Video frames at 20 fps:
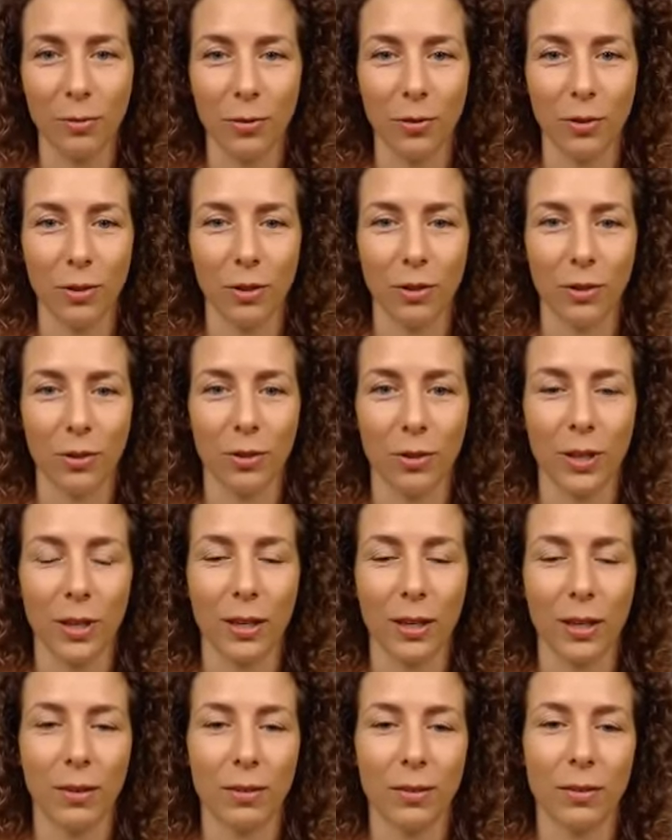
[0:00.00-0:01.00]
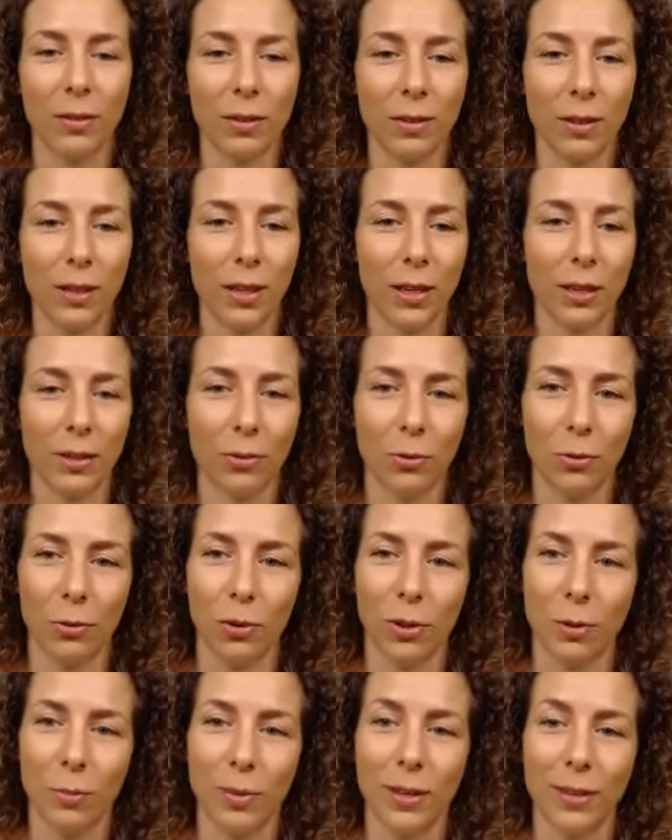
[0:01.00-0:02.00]
So that can
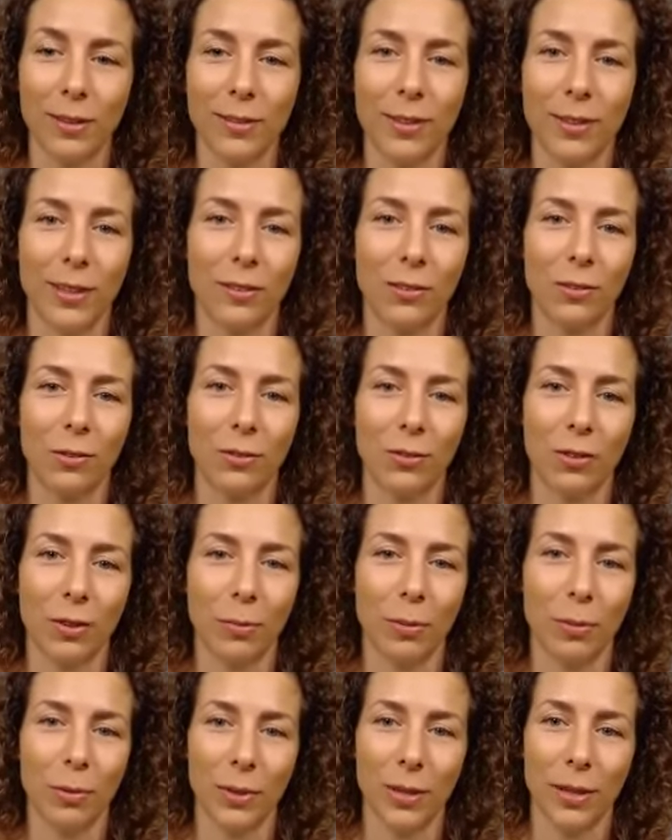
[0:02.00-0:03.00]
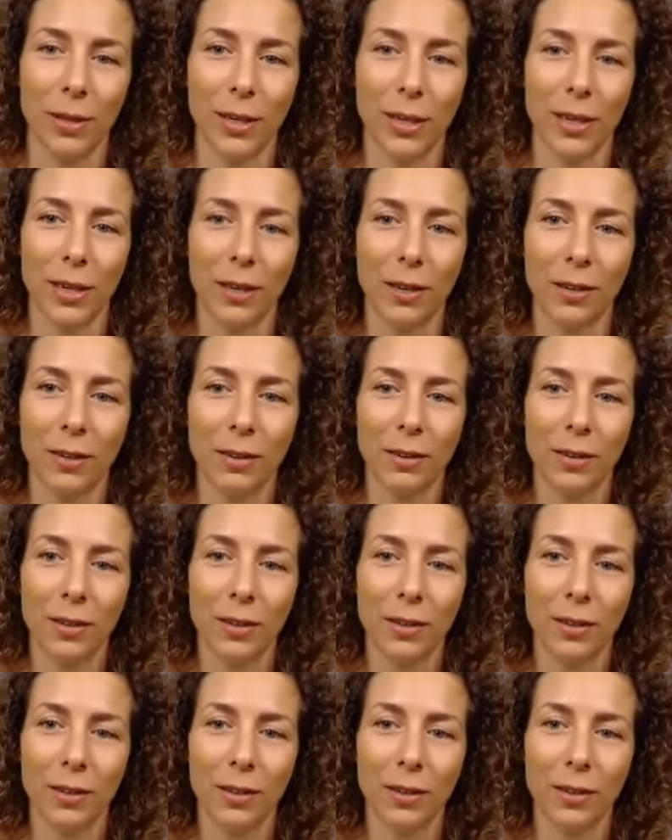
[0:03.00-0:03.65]
totally make sense to supplement there.